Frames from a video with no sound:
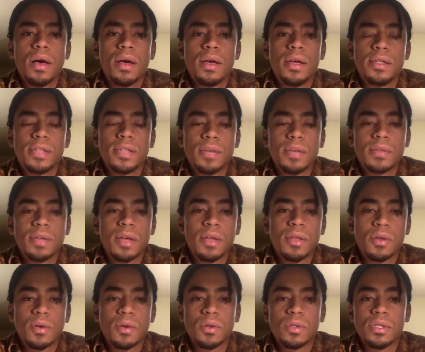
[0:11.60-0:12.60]
In terms of how
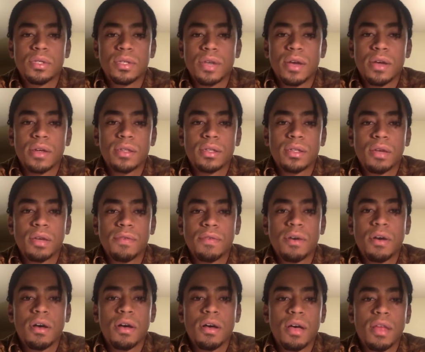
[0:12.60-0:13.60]
the course is going so
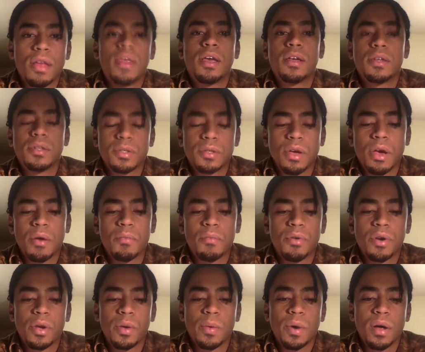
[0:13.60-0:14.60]
far, I think it's going
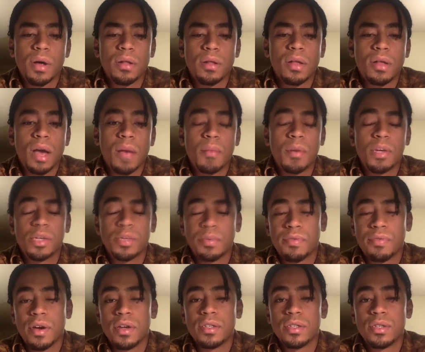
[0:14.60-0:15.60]
pretty well. I much
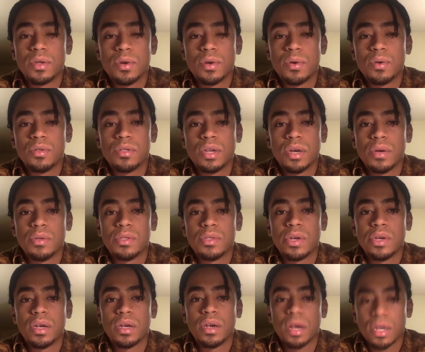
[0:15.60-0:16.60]
prefer it to the course I was
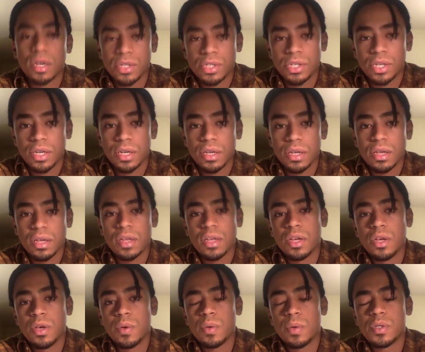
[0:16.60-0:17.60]
doing last year,
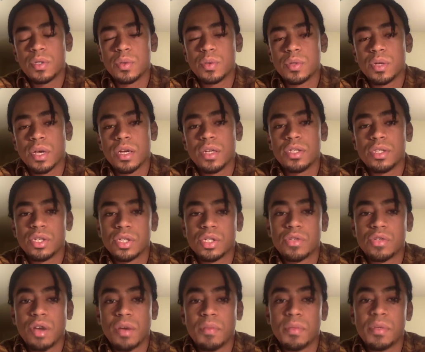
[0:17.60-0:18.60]
which was just
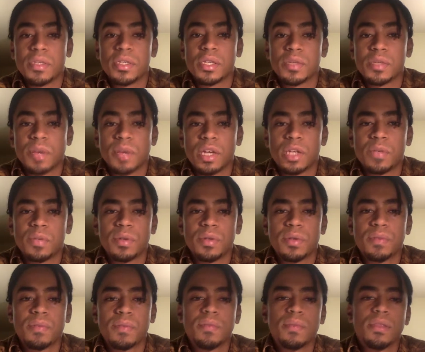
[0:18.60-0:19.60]
straight business
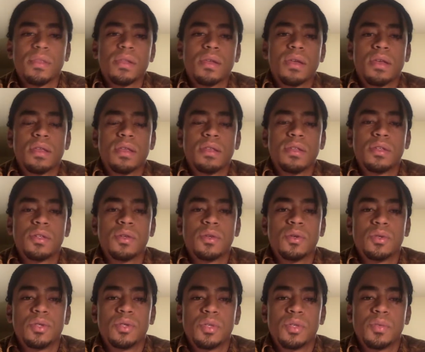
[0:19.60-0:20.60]
management. I think this
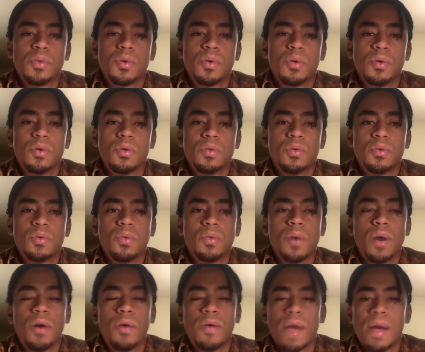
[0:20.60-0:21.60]
course is more
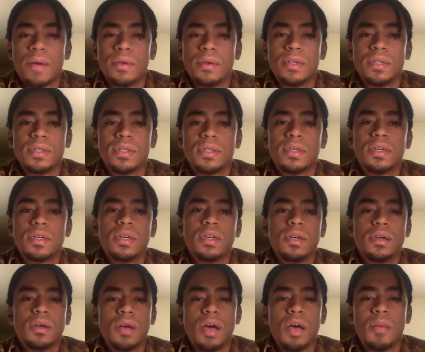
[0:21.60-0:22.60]
well-rounded,
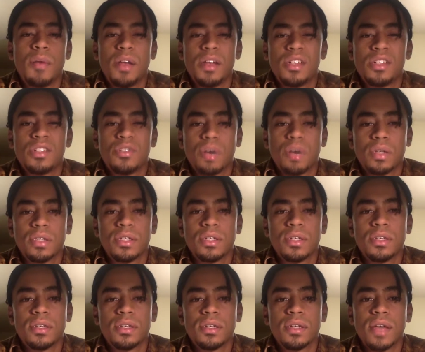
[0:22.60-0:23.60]
better structured,
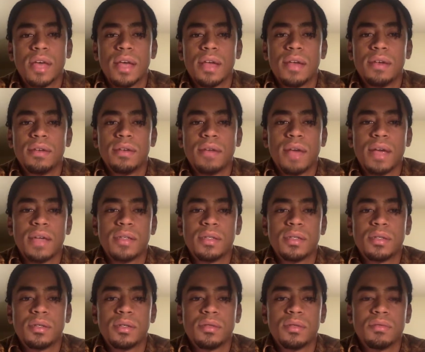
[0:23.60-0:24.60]
and
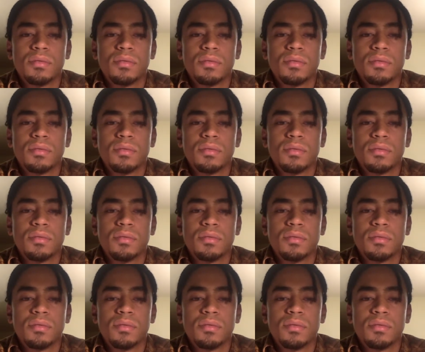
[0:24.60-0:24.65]
has